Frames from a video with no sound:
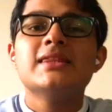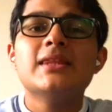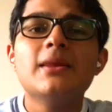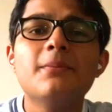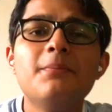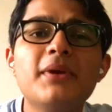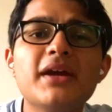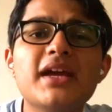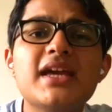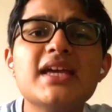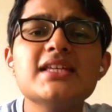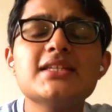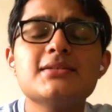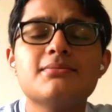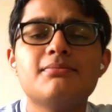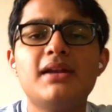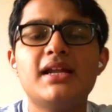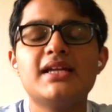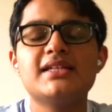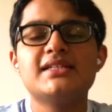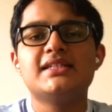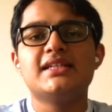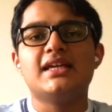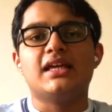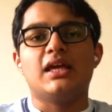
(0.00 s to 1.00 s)
The biggest
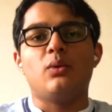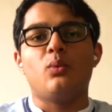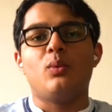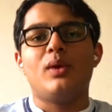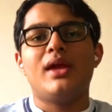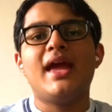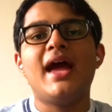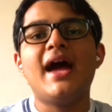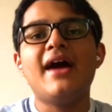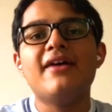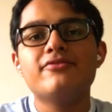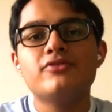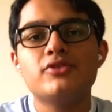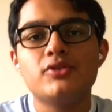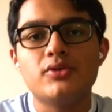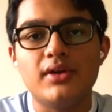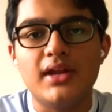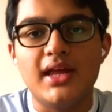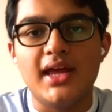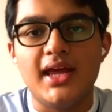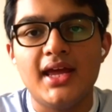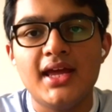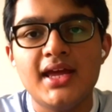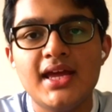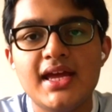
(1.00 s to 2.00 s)
blessing we have
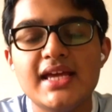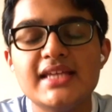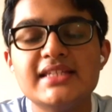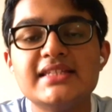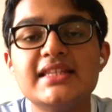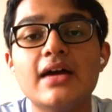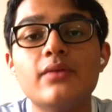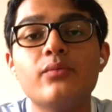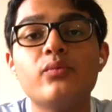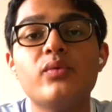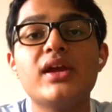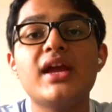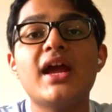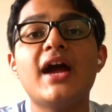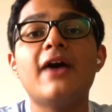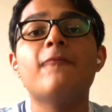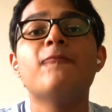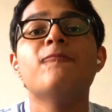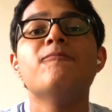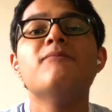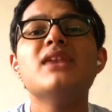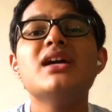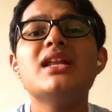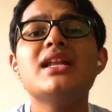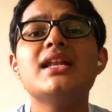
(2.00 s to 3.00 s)
today is that we
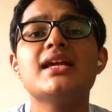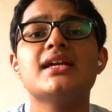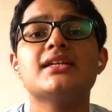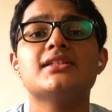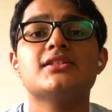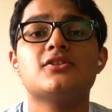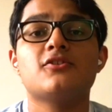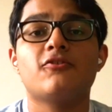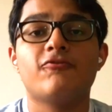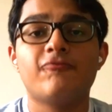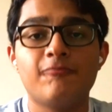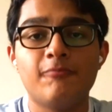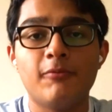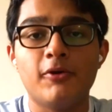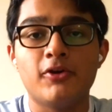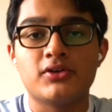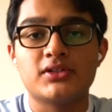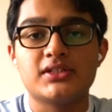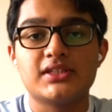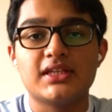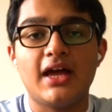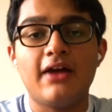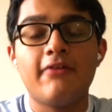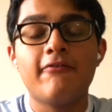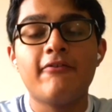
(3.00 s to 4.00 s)
have millions of
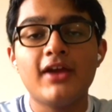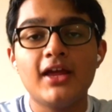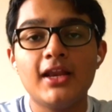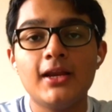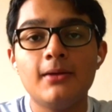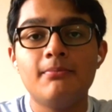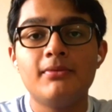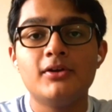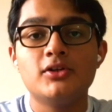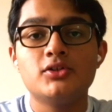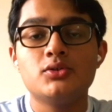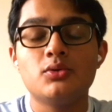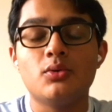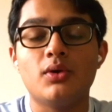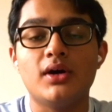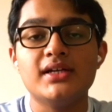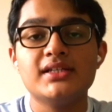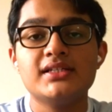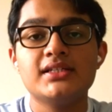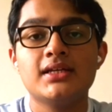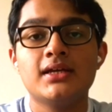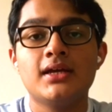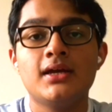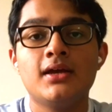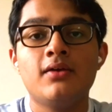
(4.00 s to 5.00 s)
books available to
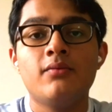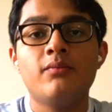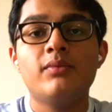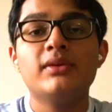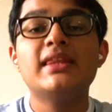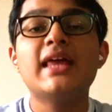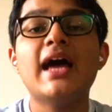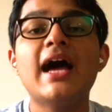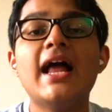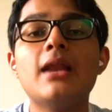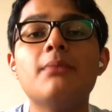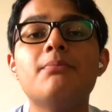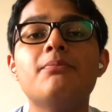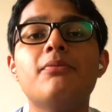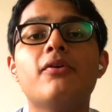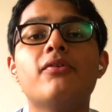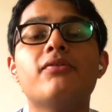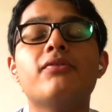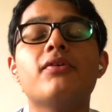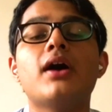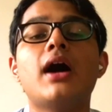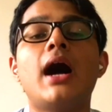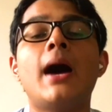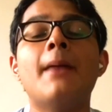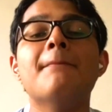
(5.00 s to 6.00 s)
us with the help
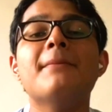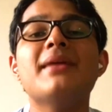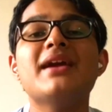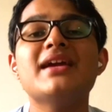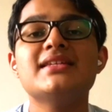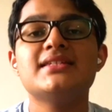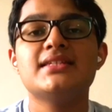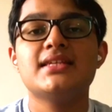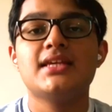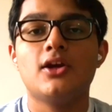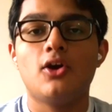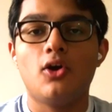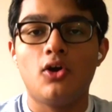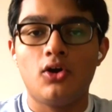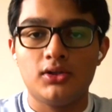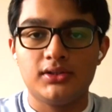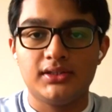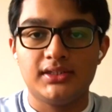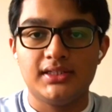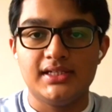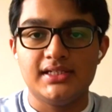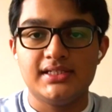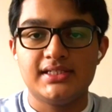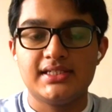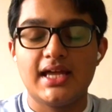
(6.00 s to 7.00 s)
of amazing
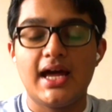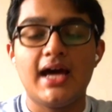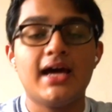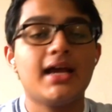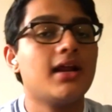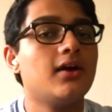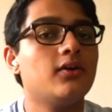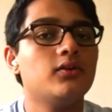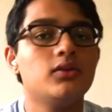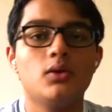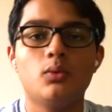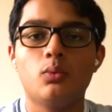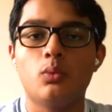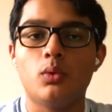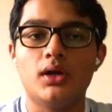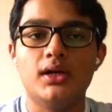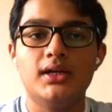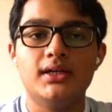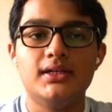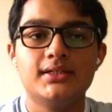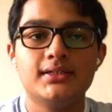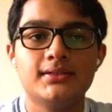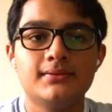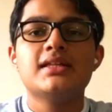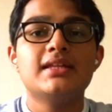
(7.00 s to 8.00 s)
authors around the
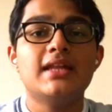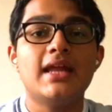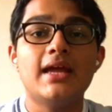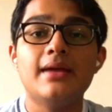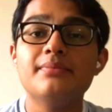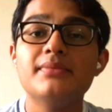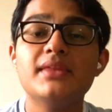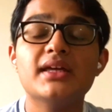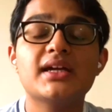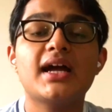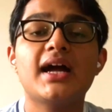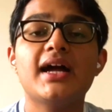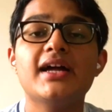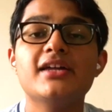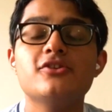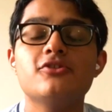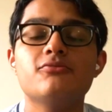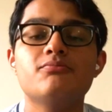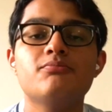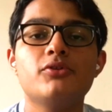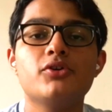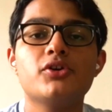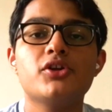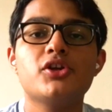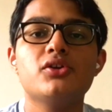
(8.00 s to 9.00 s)
world. Name the kind of
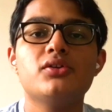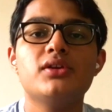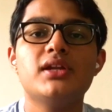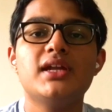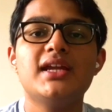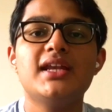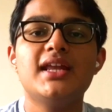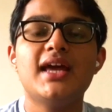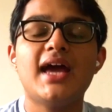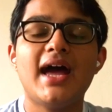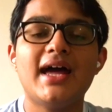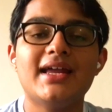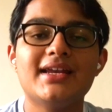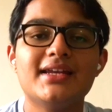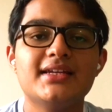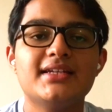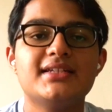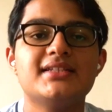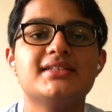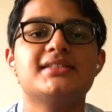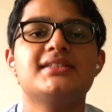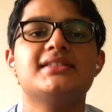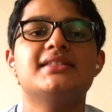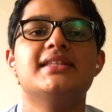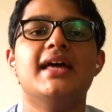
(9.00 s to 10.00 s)
book you need and it
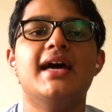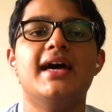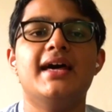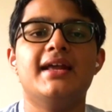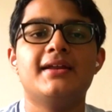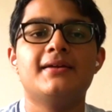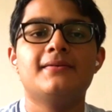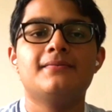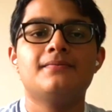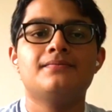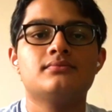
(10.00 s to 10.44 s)
is there.